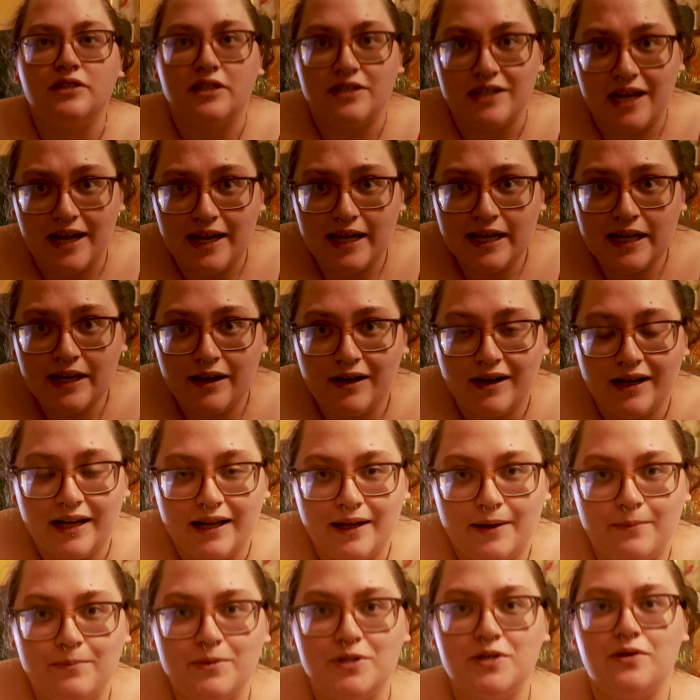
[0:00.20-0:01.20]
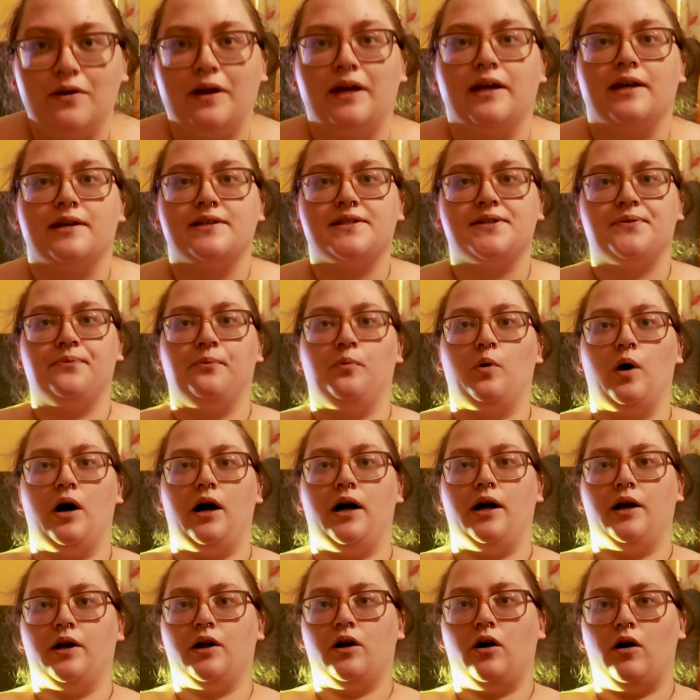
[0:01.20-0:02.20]
Today I am doing some
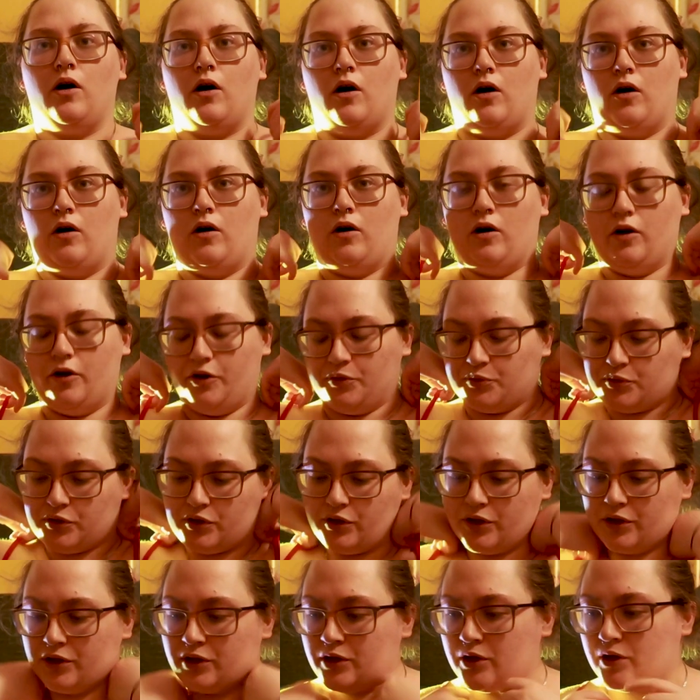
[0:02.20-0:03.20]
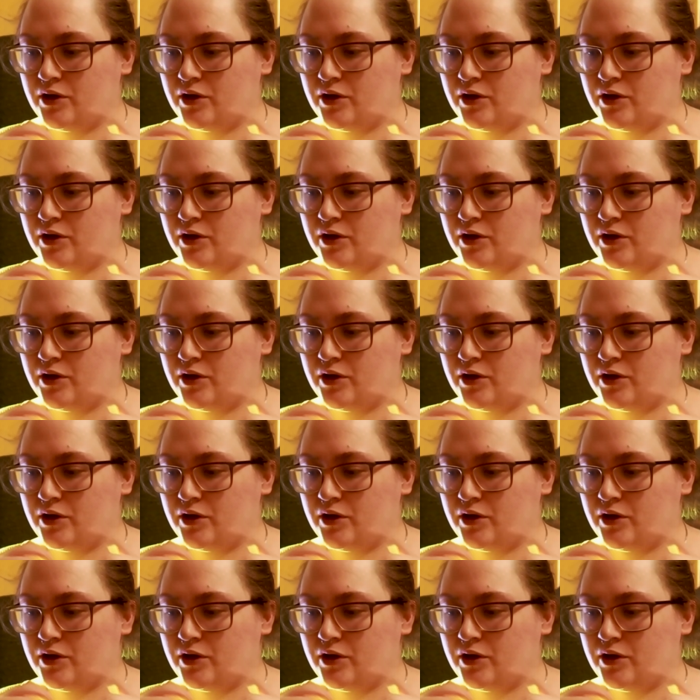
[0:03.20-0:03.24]
work on